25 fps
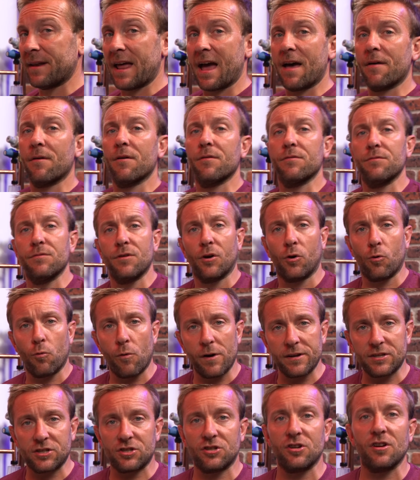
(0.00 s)
Now, the
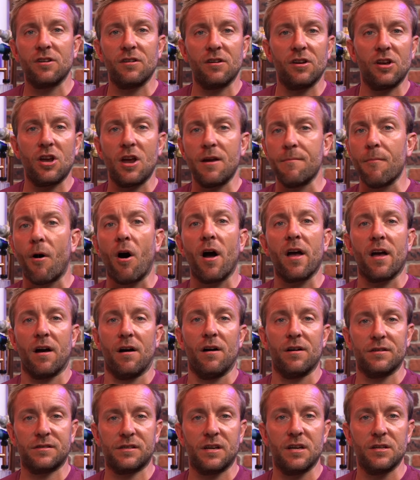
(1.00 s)
question you might
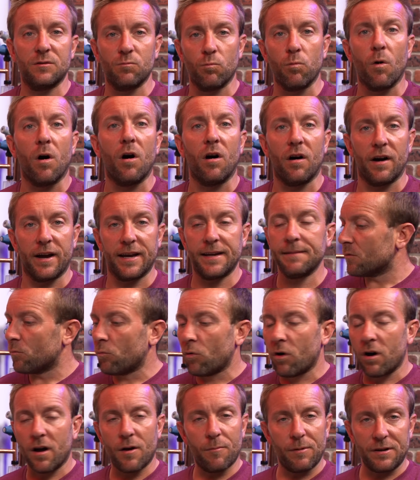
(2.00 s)
ask is why?
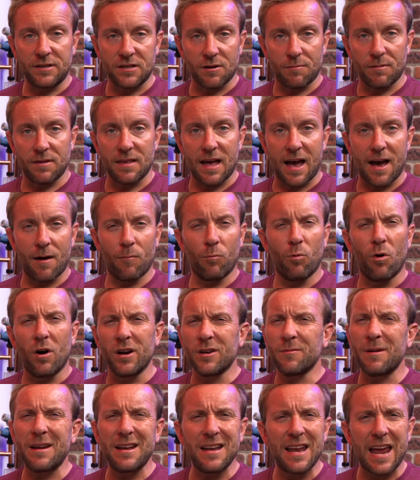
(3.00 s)
Why are we doing that? Why
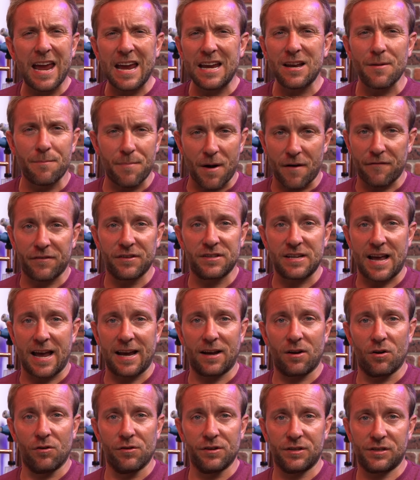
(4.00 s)
do we need a buffer
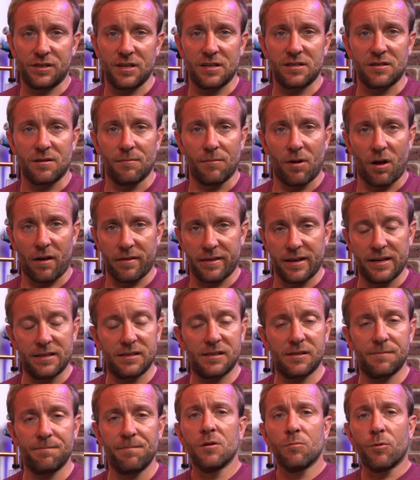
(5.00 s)
tank on a system like
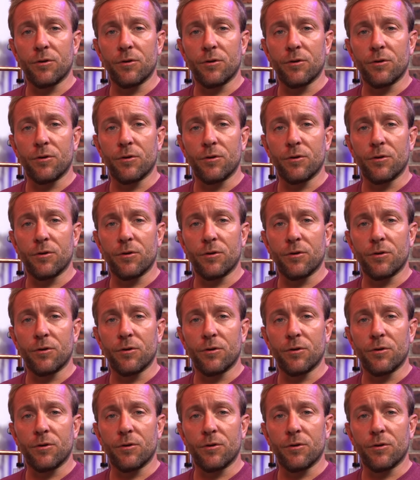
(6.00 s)
this?